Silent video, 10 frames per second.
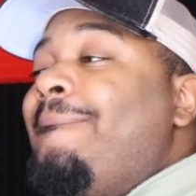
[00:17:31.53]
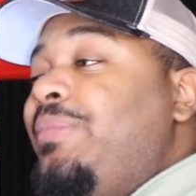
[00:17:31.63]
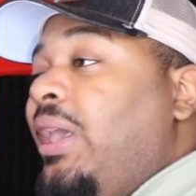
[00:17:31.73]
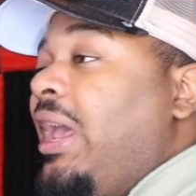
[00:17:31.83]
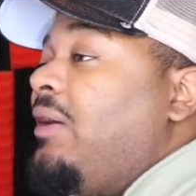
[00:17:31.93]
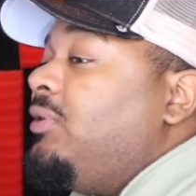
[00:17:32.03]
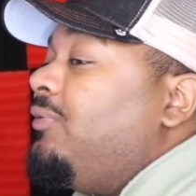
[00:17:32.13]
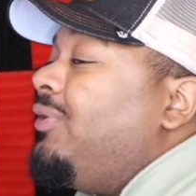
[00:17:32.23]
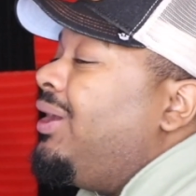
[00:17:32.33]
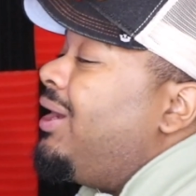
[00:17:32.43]
they have an
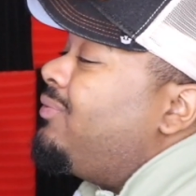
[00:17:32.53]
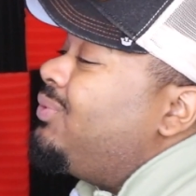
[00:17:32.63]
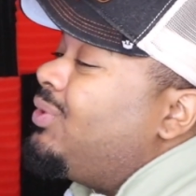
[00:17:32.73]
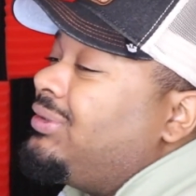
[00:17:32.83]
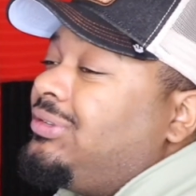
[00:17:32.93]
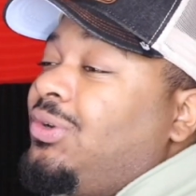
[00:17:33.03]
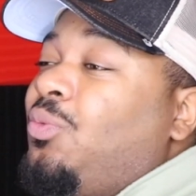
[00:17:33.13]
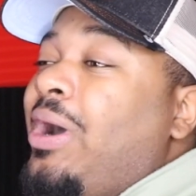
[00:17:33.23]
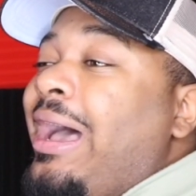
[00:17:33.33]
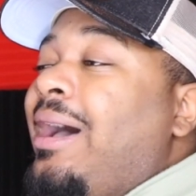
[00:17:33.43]
event every once in a
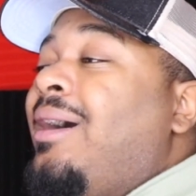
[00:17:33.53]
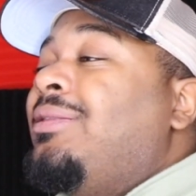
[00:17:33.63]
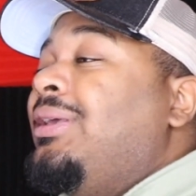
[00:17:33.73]
while,